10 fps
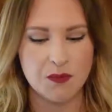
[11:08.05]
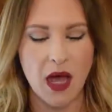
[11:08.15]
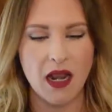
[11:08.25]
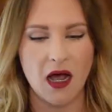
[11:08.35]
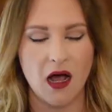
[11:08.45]

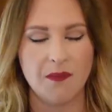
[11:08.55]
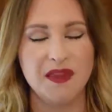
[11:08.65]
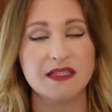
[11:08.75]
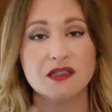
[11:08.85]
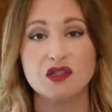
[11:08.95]
But
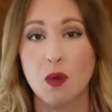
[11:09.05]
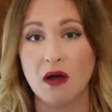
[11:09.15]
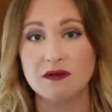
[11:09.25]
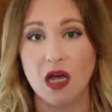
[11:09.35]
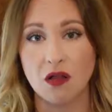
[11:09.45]
this is
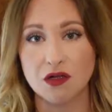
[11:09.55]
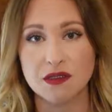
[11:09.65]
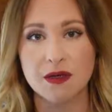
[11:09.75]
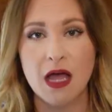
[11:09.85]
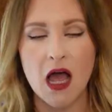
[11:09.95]
$12,